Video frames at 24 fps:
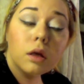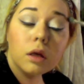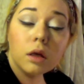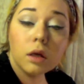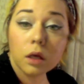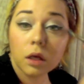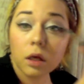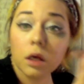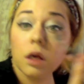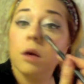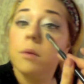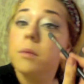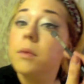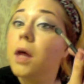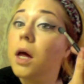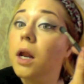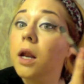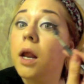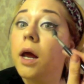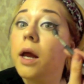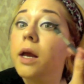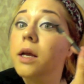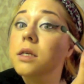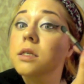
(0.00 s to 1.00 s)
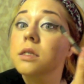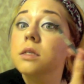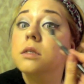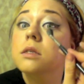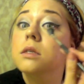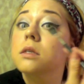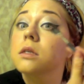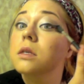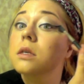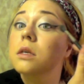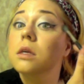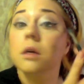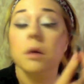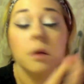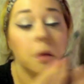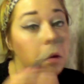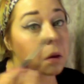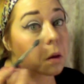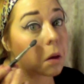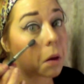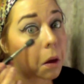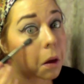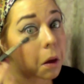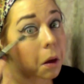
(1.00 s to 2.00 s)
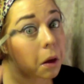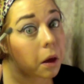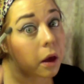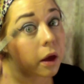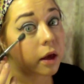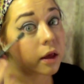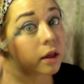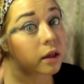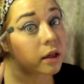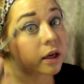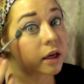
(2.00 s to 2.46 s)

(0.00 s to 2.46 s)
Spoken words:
keeping that nice and clean.